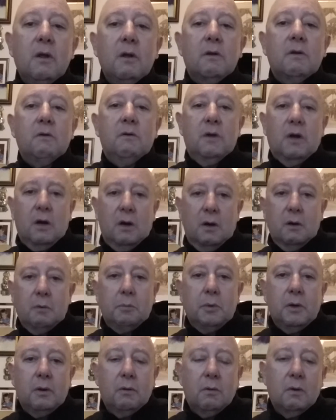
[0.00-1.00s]
that the
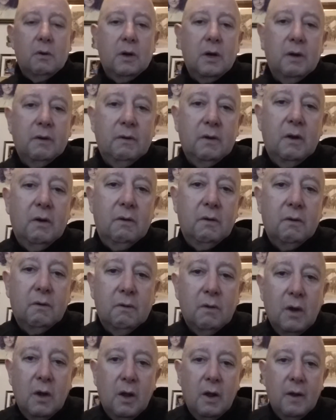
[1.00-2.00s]
charitable organizations